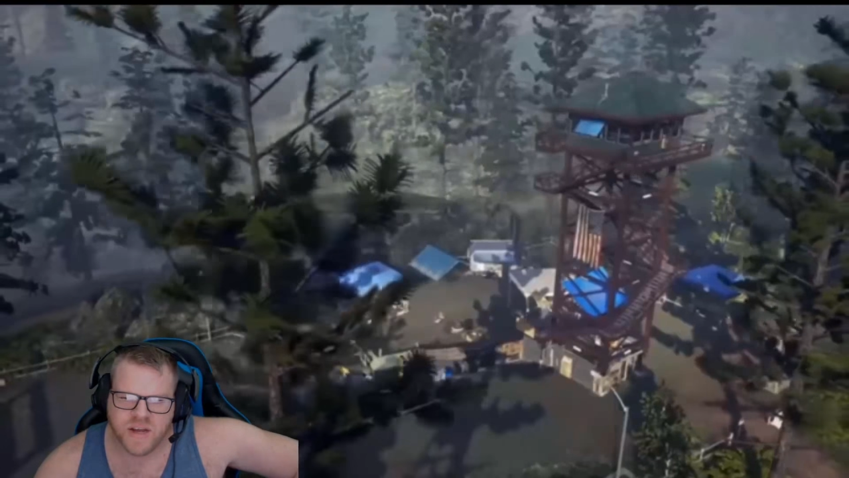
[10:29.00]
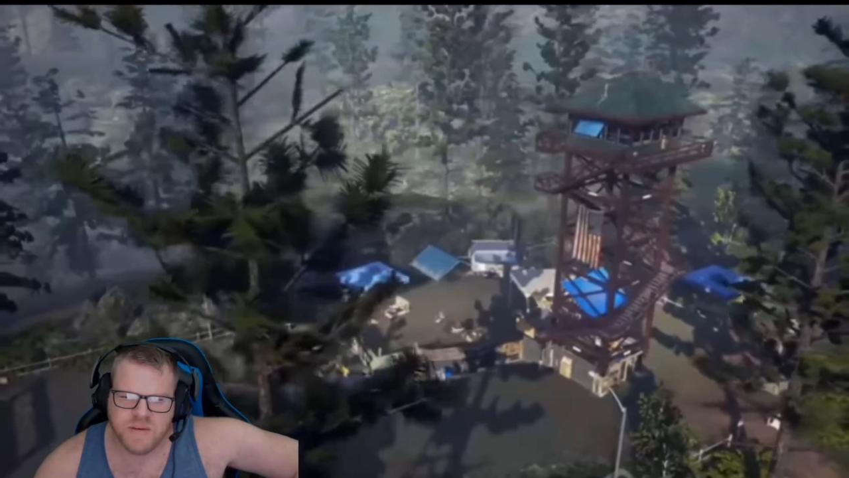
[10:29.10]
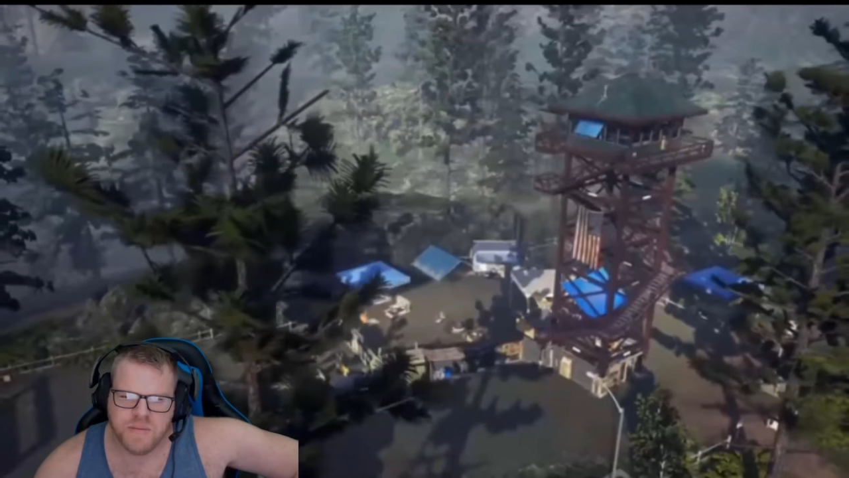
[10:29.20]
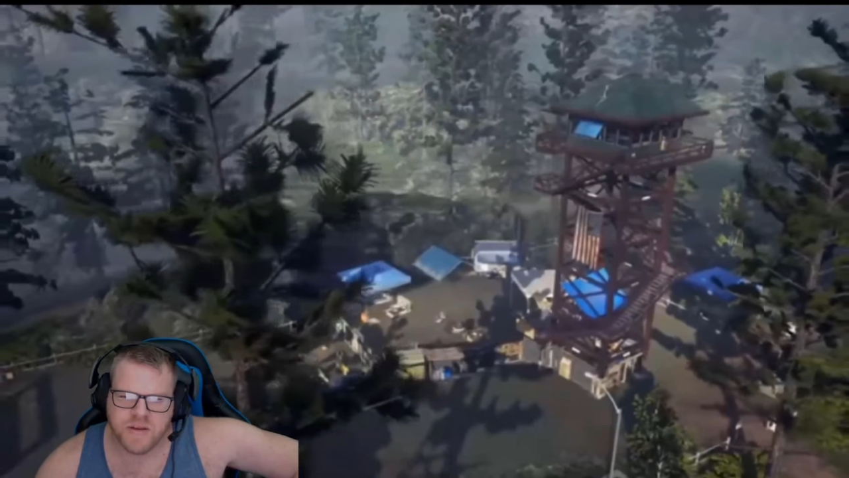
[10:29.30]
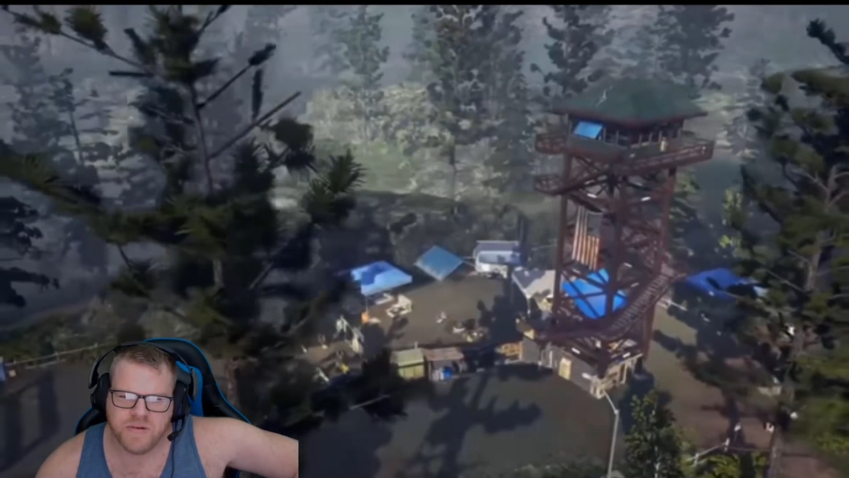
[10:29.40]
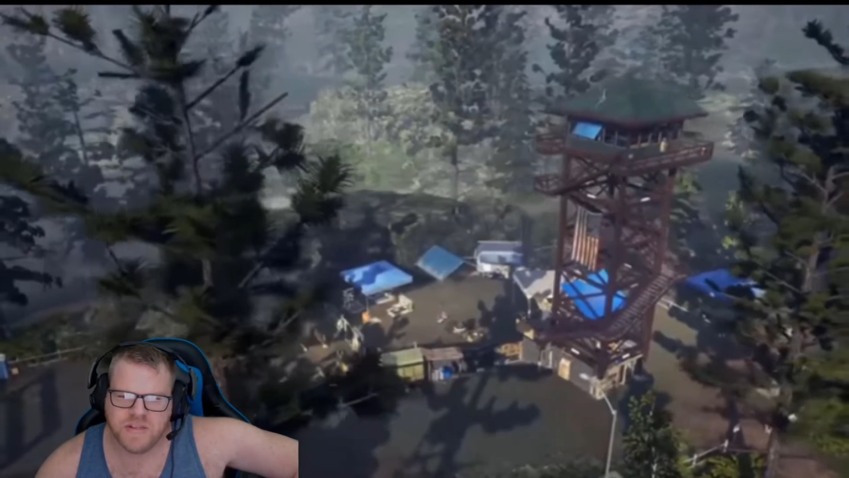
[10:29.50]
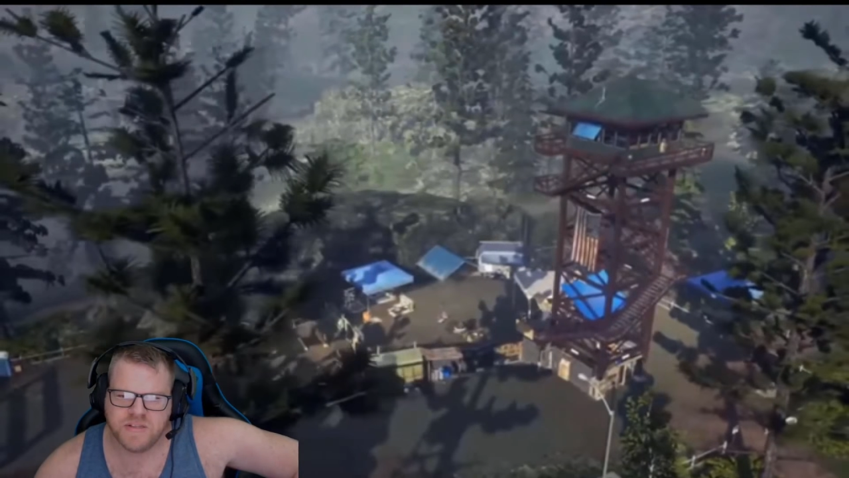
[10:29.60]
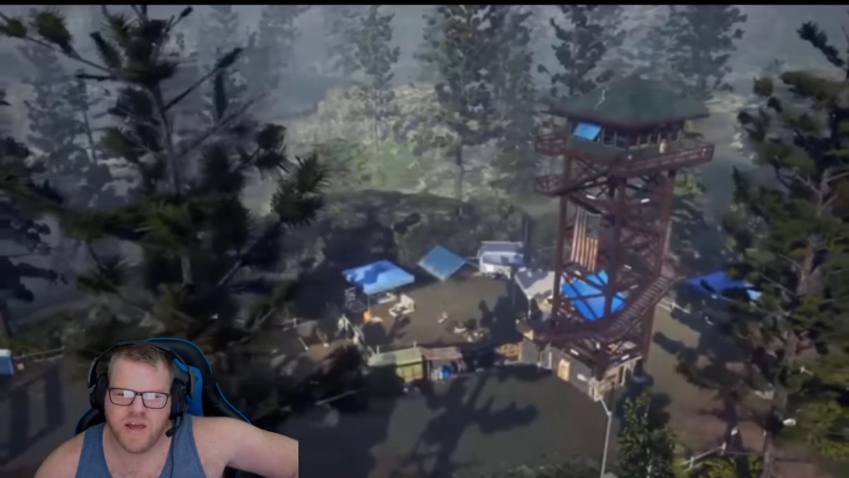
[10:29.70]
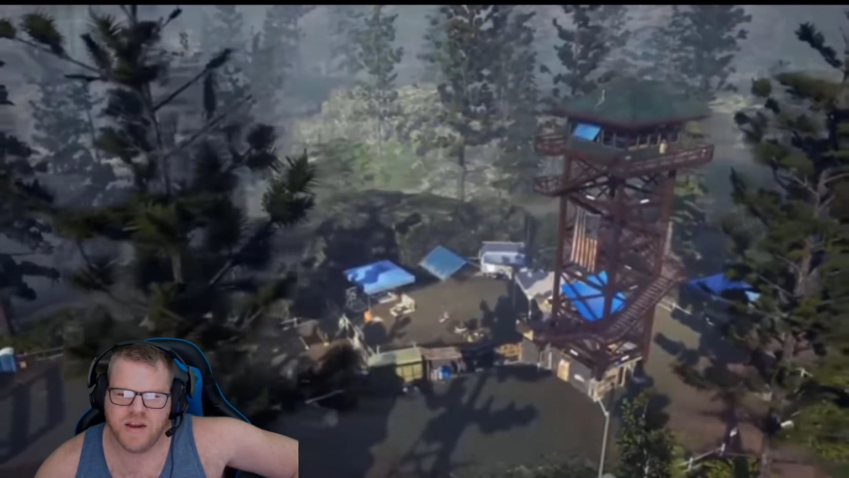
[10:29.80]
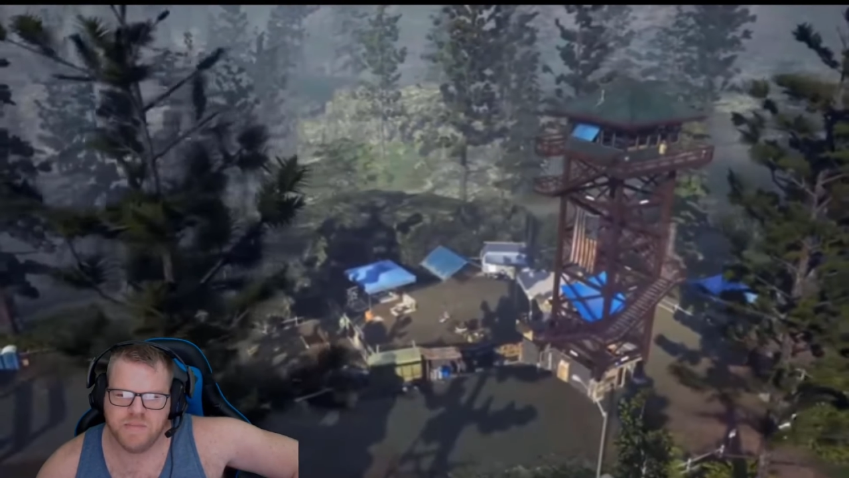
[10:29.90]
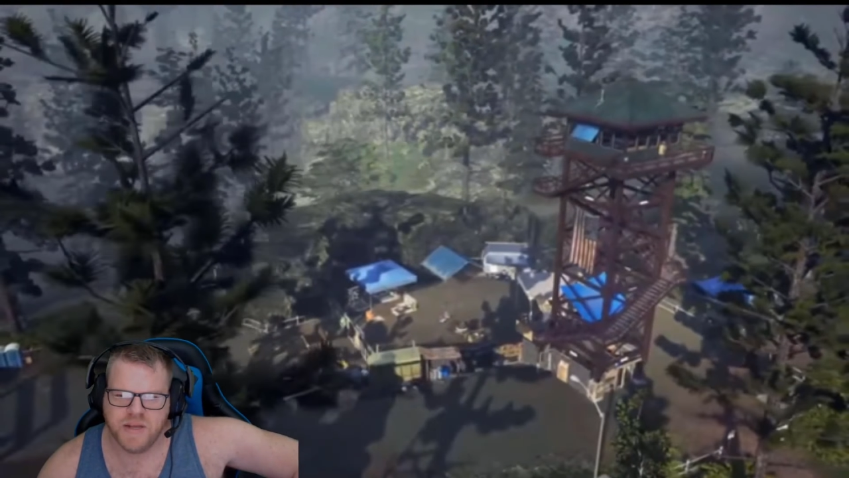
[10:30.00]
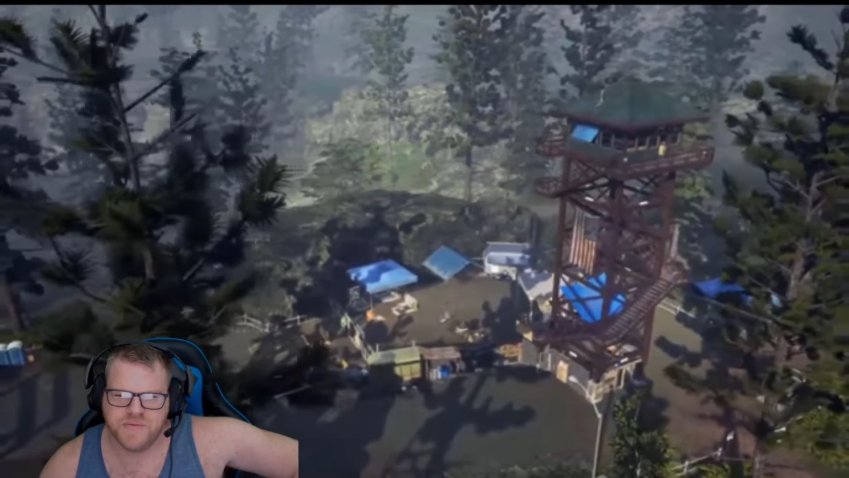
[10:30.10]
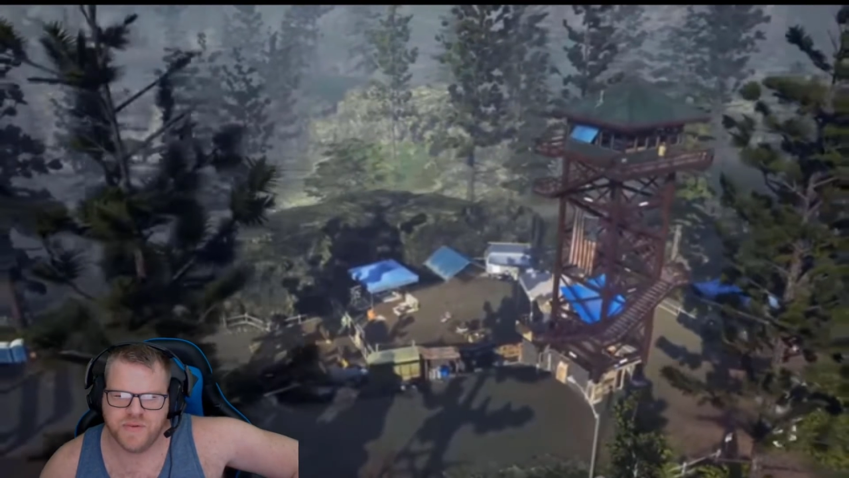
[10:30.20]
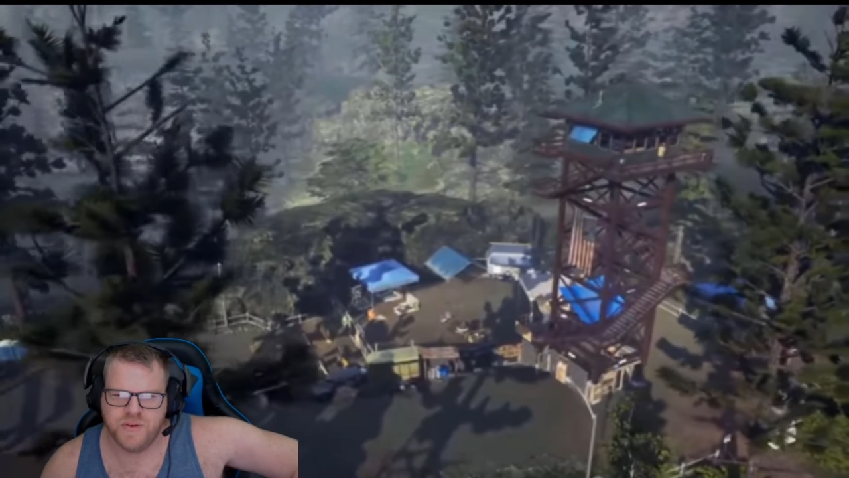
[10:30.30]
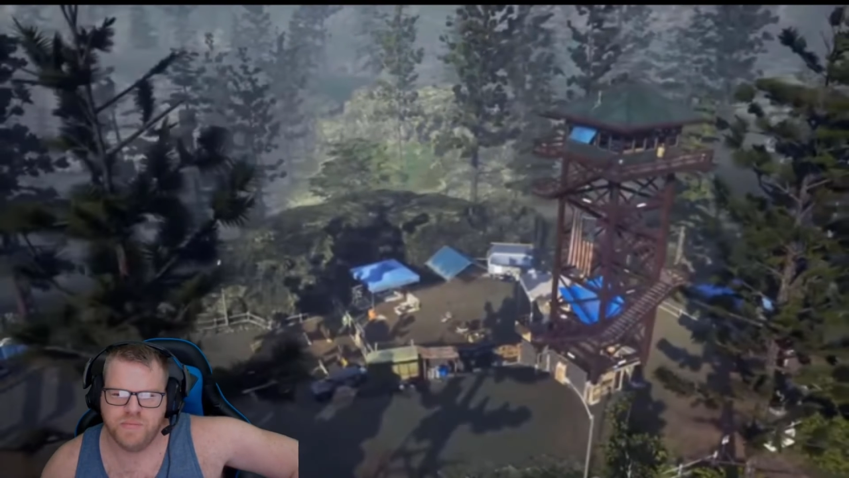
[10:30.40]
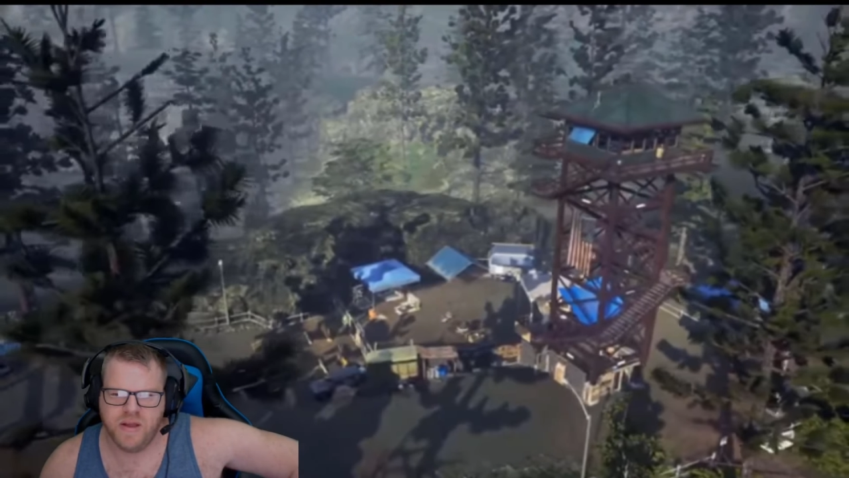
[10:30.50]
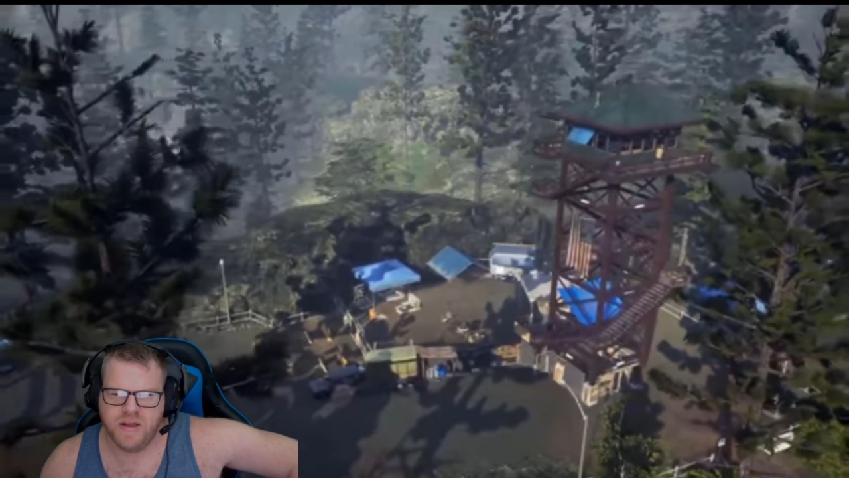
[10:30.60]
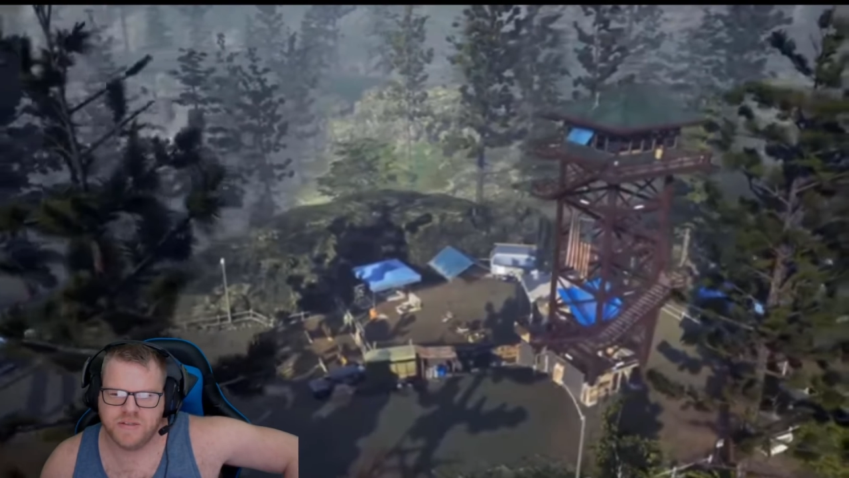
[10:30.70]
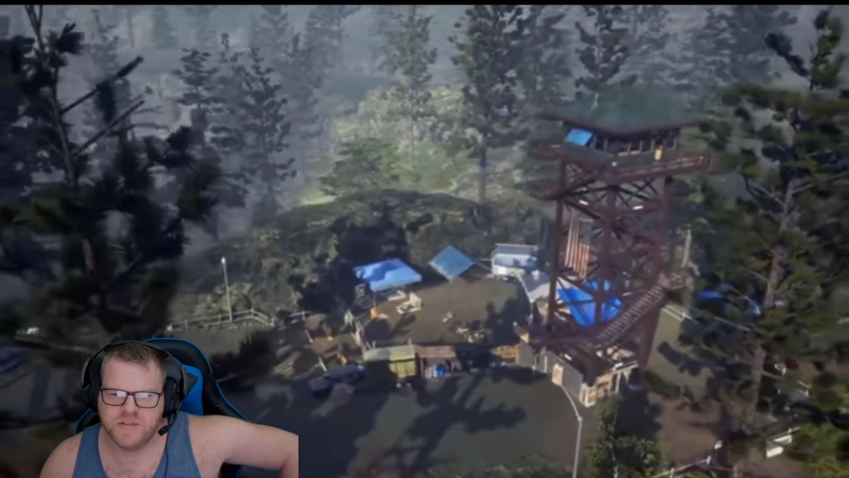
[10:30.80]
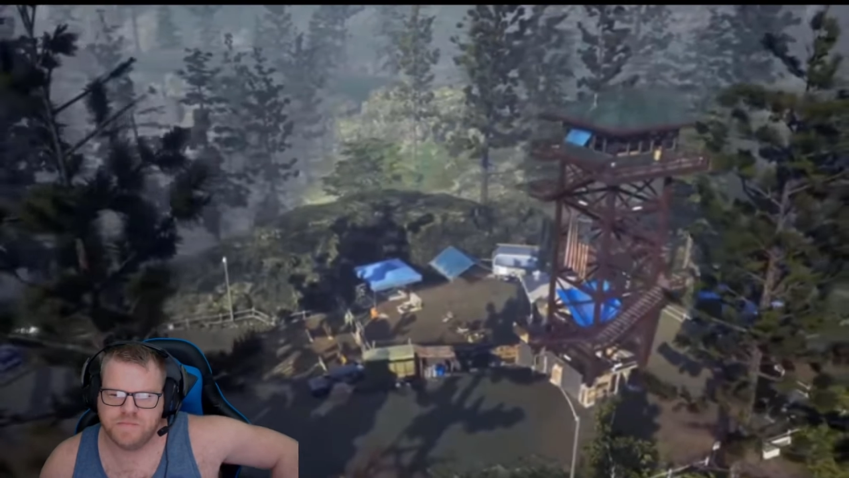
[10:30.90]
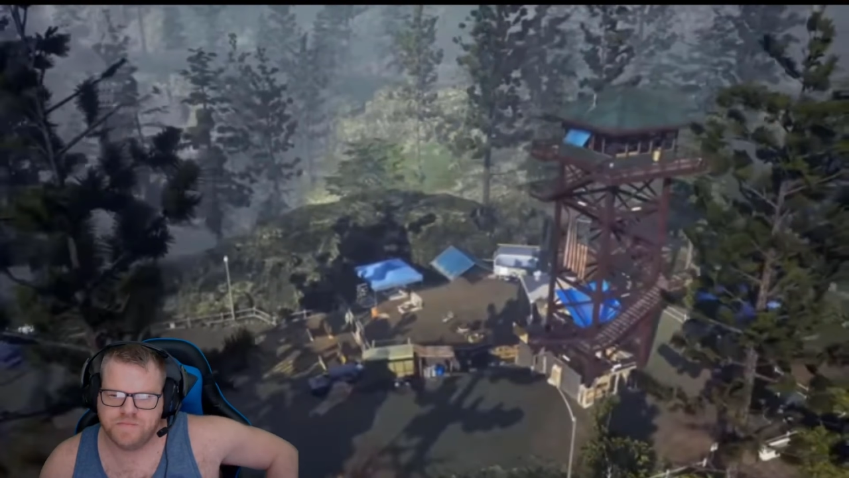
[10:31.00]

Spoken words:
to be a great starting base for new players,